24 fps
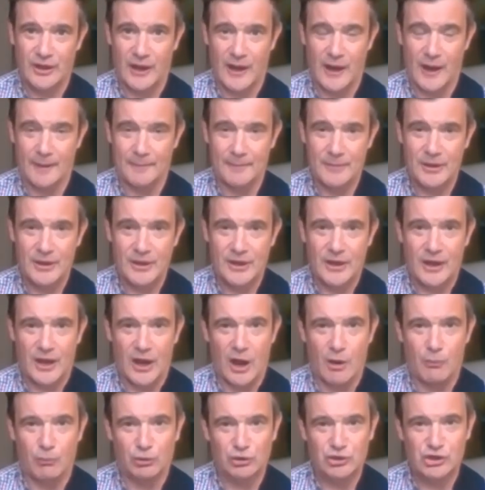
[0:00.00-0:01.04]
and
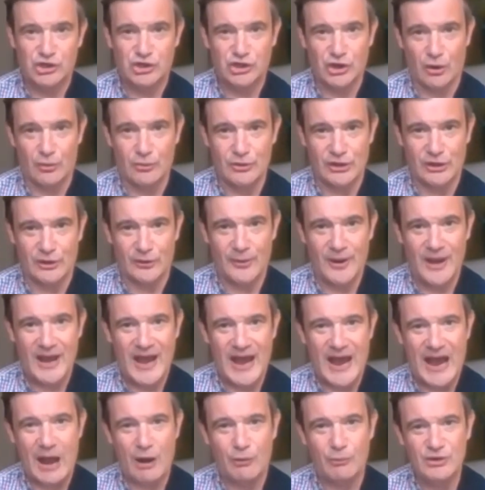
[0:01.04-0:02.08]
we'll show you
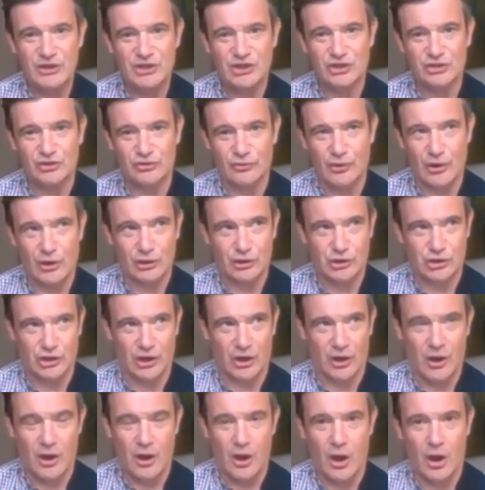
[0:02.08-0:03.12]
how we
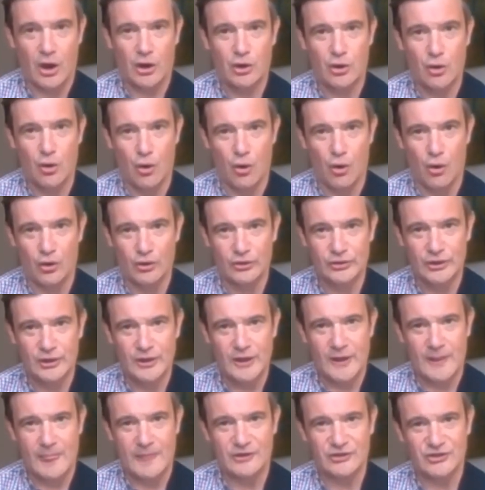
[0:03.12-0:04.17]
structure a chord
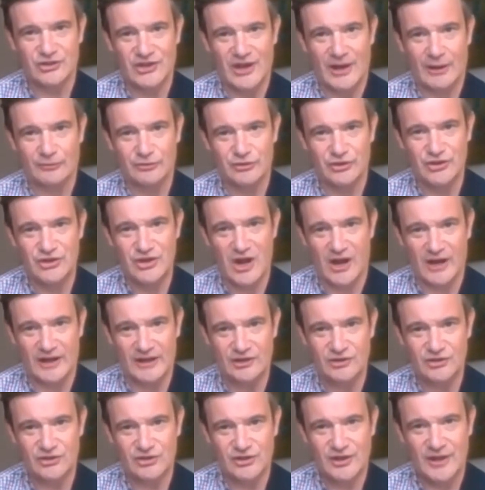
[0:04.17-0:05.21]
that sounds
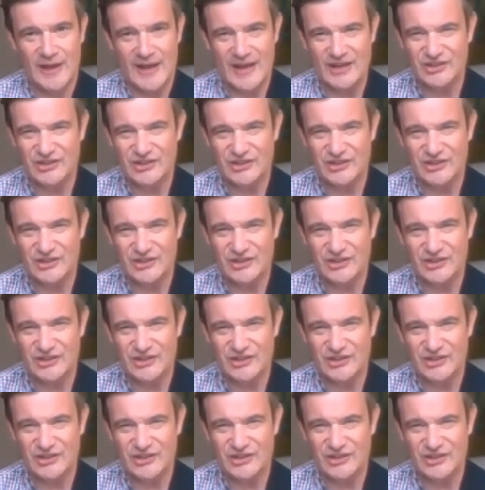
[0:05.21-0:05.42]
nice.